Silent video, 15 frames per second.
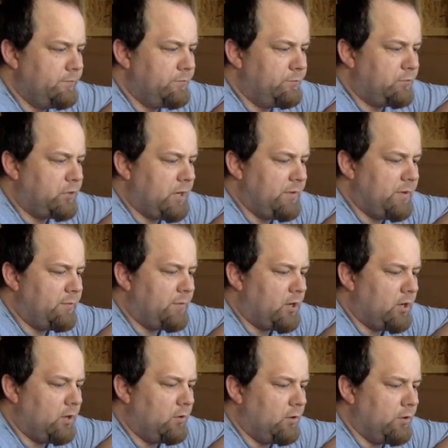Probably
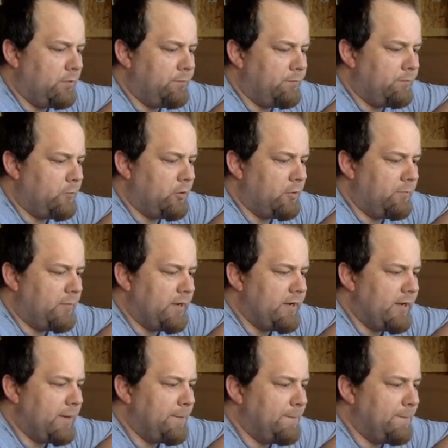tomorrow or Monday.